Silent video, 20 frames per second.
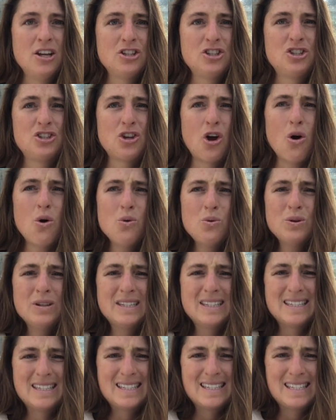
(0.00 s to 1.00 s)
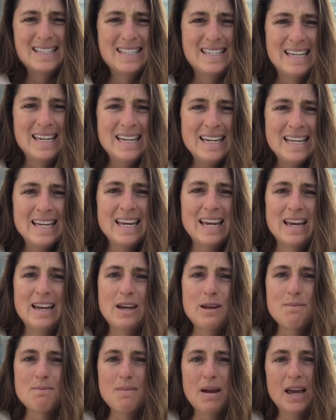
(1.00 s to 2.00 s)
so skinny
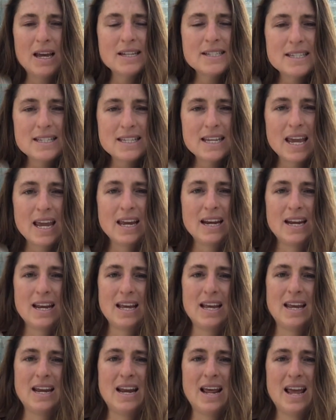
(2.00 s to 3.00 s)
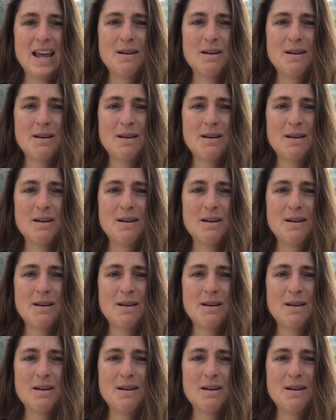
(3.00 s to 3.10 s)
and emaciated,